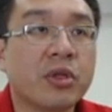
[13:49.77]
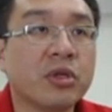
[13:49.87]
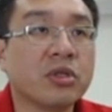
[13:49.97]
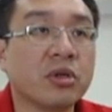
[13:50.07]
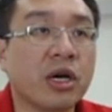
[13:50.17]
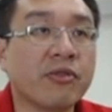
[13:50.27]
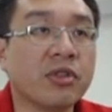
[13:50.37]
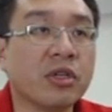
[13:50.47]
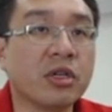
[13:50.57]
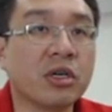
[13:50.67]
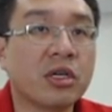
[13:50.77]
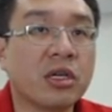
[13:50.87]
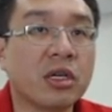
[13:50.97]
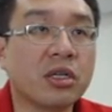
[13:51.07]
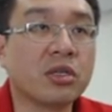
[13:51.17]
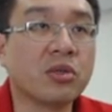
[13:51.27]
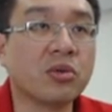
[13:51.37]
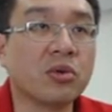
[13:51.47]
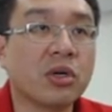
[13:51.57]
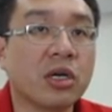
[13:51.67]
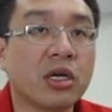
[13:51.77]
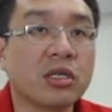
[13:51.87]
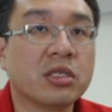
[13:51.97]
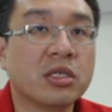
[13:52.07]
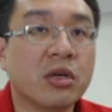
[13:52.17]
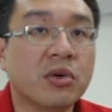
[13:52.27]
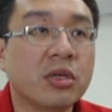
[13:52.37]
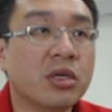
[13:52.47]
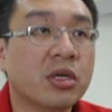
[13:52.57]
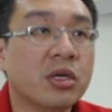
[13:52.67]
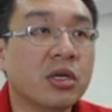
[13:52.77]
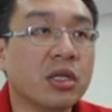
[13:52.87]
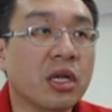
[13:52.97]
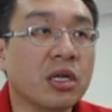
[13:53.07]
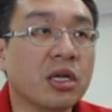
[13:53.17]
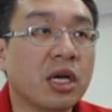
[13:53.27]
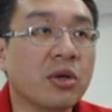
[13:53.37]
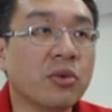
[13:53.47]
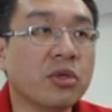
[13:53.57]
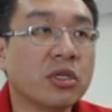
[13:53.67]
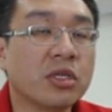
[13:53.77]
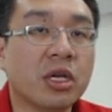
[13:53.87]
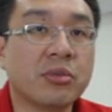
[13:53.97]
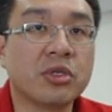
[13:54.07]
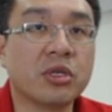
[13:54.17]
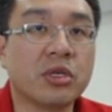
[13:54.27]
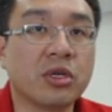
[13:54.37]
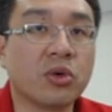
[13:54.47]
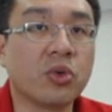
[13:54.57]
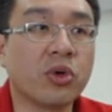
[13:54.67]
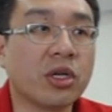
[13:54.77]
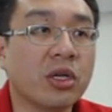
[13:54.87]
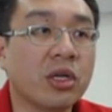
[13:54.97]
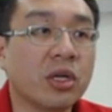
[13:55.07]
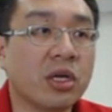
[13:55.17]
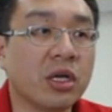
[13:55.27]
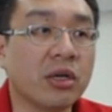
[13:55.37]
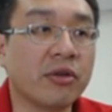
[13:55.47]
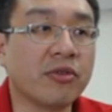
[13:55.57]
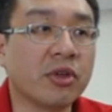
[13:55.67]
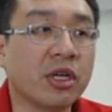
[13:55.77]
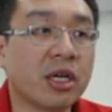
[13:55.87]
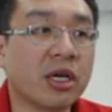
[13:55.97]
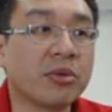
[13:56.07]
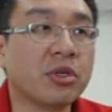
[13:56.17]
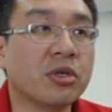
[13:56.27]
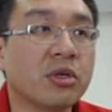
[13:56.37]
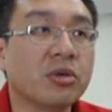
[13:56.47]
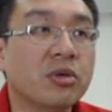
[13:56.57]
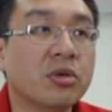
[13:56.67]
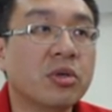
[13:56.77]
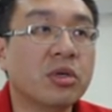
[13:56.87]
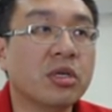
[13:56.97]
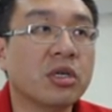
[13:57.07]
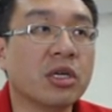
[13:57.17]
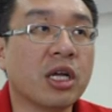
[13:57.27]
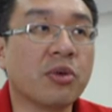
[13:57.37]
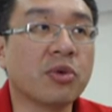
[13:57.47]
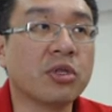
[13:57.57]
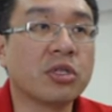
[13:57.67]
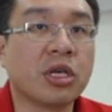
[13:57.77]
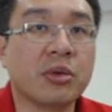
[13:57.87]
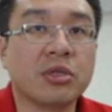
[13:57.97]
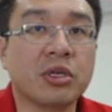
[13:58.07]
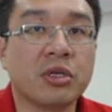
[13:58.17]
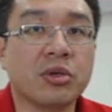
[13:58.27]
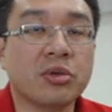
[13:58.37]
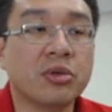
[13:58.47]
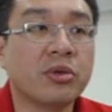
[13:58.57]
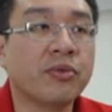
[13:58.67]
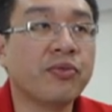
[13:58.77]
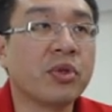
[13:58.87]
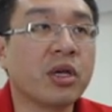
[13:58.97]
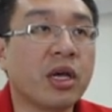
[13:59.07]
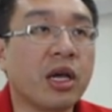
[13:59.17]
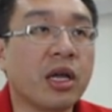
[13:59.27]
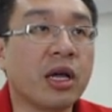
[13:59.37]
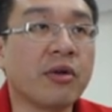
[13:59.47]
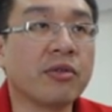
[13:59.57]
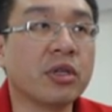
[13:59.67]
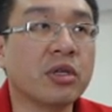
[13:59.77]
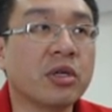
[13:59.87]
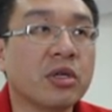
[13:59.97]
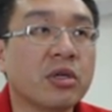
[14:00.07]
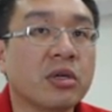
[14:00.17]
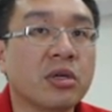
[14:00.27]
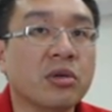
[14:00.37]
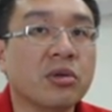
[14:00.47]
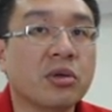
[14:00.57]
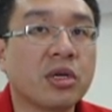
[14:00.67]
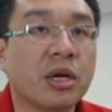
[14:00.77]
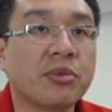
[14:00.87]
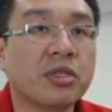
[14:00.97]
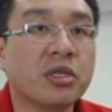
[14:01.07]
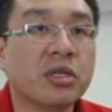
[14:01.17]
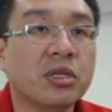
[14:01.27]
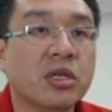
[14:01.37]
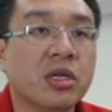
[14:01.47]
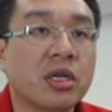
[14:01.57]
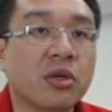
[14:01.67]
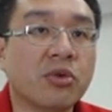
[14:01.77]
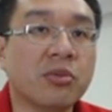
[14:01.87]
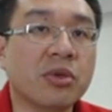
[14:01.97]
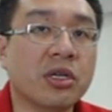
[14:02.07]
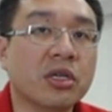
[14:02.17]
So after king to h7, then the knight will just capture the queen, and if the knight captures the rook, the knight will just capture the rook, and after the rook capture, it will be